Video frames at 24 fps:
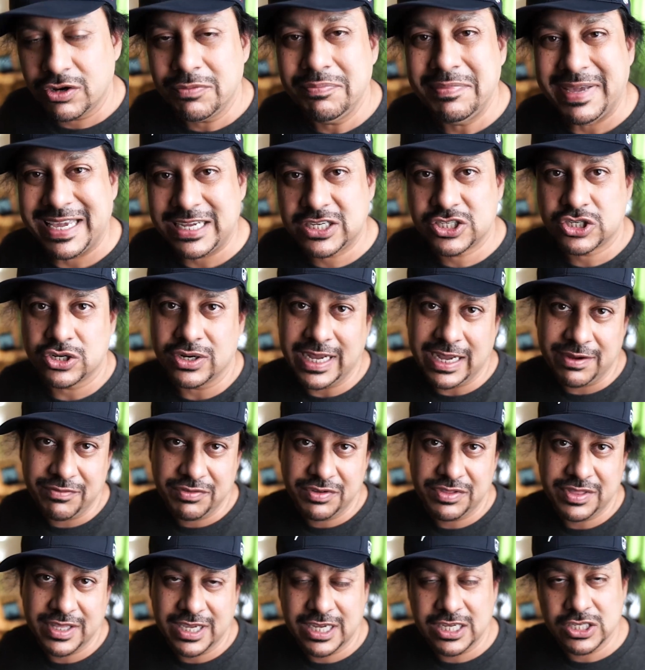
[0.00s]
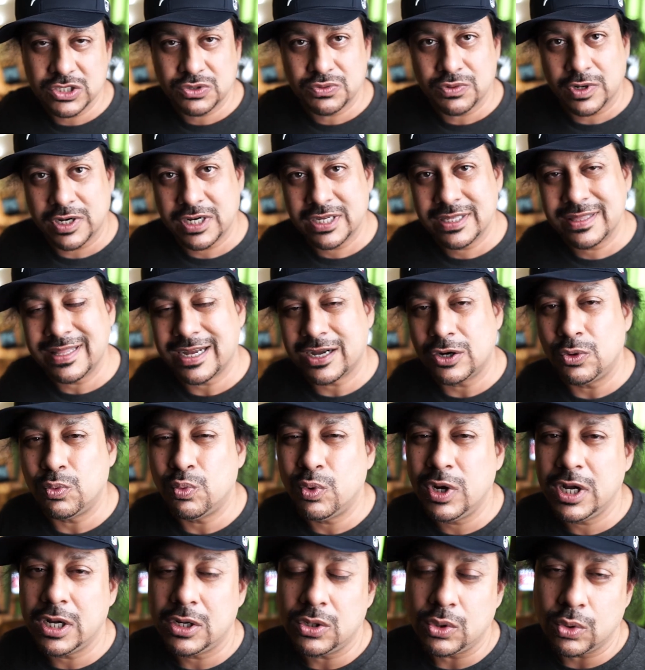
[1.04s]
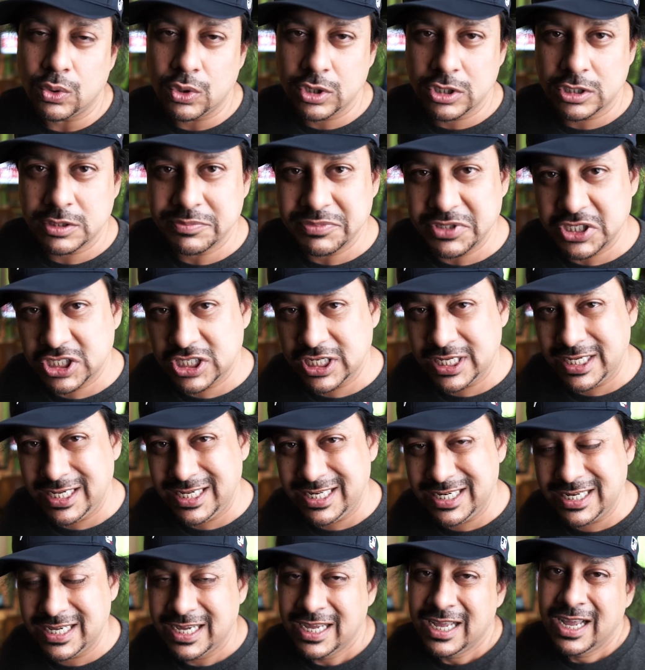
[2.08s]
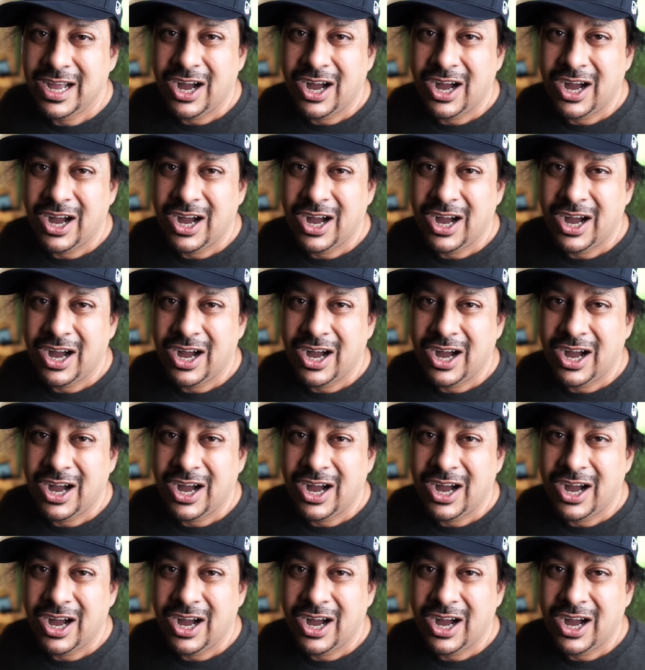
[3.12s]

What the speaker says: Make sure everything is running like a well-oiled machine.